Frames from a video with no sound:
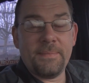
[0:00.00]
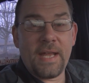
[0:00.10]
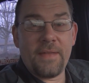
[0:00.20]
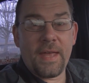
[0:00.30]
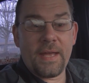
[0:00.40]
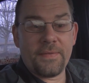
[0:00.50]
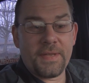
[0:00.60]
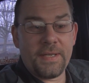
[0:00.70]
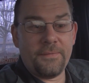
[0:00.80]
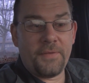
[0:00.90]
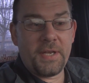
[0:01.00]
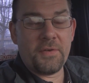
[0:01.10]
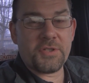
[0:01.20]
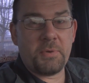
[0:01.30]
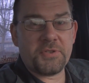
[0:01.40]
day that the
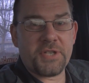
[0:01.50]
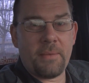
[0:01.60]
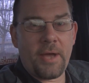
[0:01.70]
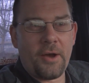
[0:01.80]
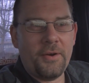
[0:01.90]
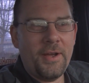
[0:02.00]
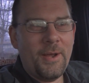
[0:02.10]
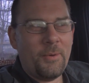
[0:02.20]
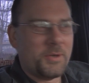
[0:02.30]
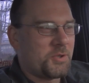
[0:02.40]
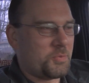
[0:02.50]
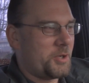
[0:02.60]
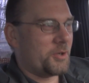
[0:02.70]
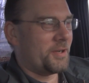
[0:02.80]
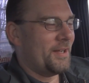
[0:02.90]
video is supposed to come out, which is
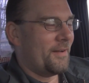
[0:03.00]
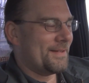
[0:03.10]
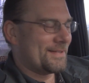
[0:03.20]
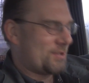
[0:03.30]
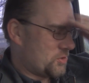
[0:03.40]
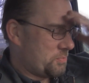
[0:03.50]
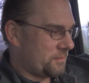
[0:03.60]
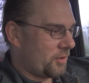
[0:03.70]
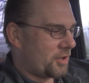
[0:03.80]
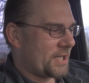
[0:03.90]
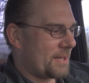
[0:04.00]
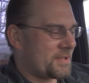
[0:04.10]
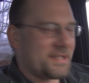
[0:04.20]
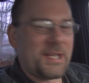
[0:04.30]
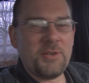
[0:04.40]
weird. Stupid vlog time
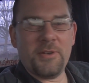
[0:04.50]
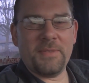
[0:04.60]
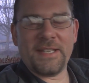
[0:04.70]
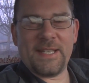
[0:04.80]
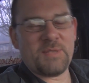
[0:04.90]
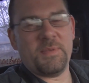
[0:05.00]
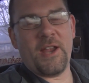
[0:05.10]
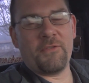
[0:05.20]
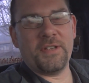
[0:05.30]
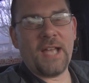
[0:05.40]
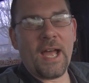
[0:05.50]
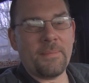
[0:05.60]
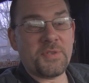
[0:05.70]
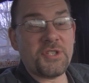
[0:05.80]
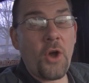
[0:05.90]
continuum, it gets me every
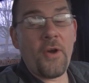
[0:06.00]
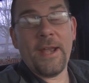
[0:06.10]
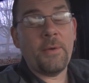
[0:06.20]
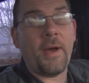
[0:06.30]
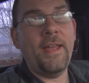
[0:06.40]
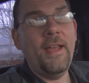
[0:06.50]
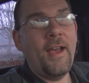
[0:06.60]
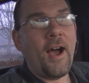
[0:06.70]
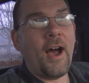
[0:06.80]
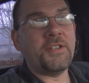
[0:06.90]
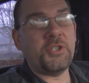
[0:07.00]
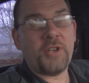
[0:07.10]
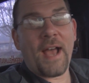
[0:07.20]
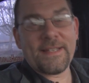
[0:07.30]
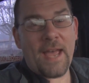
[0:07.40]
time. So anyway, did
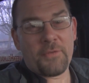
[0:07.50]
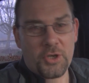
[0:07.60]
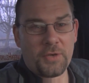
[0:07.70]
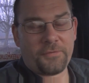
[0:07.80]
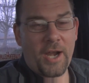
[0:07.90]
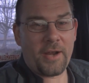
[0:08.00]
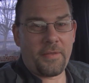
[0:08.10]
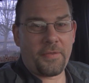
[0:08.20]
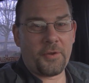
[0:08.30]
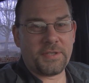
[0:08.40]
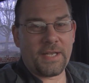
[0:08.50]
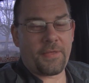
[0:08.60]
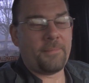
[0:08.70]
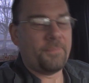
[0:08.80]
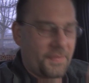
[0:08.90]
you guys have a good Friday the
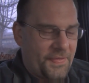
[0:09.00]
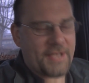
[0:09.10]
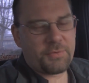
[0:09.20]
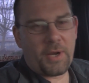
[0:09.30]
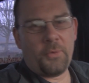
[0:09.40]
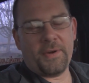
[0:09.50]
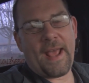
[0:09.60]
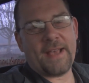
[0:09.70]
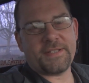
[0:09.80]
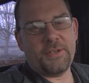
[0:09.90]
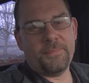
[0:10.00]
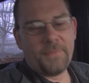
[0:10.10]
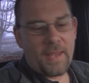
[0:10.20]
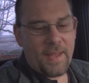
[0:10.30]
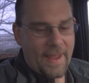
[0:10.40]
13th? That's what I want to ask you.
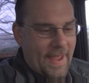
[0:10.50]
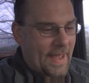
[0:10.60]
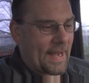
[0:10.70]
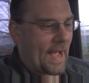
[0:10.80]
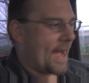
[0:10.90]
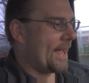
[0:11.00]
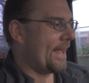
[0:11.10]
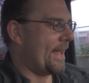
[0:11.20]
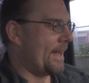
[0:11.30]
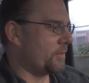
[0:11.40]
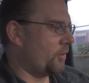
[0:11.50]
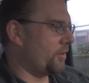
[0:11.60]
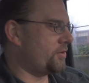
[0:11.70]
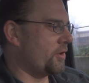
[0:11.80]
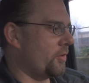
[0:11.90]
And I am
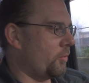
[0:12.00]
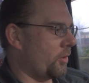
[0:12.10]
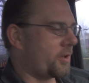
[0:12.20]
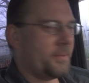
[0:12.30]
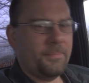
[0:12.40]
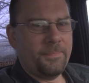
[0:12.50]
going to go to work.